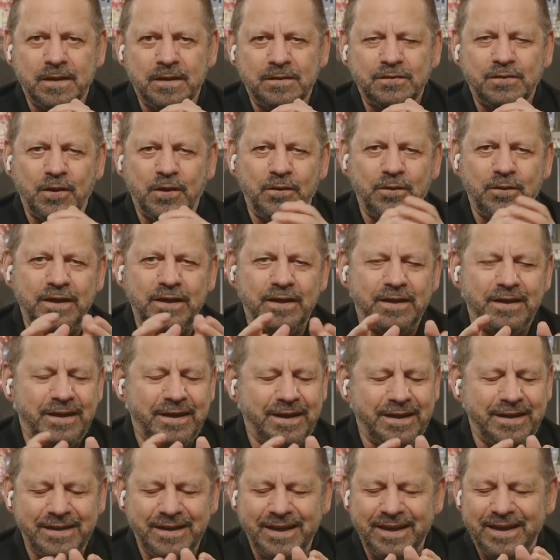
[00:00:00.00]
So it,
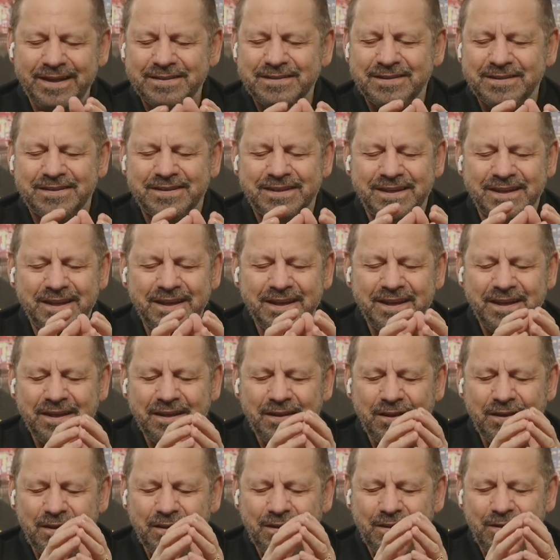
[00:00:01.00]
it's
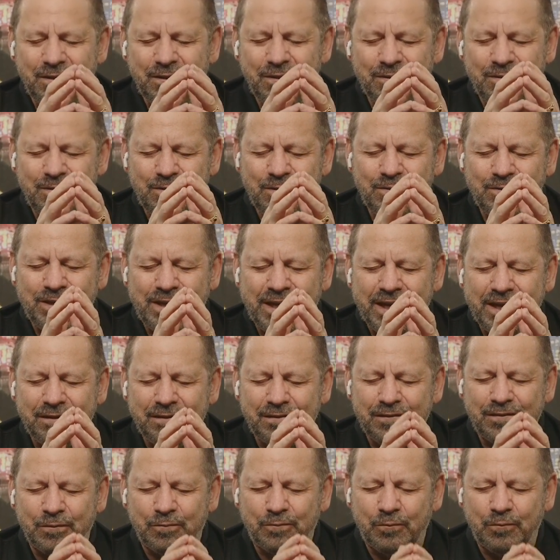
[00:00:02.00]
you, you
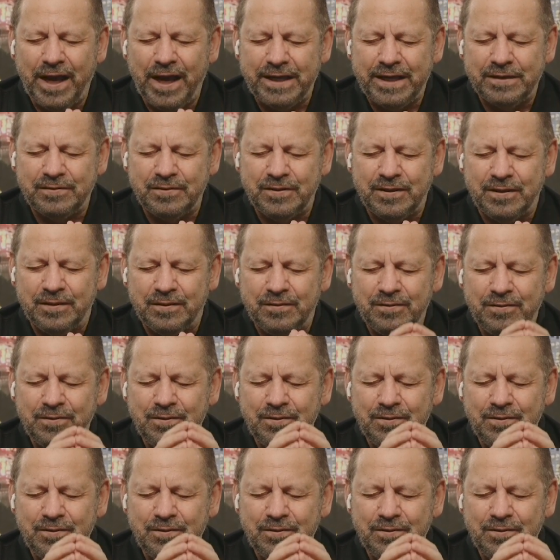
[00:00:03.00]
get direction,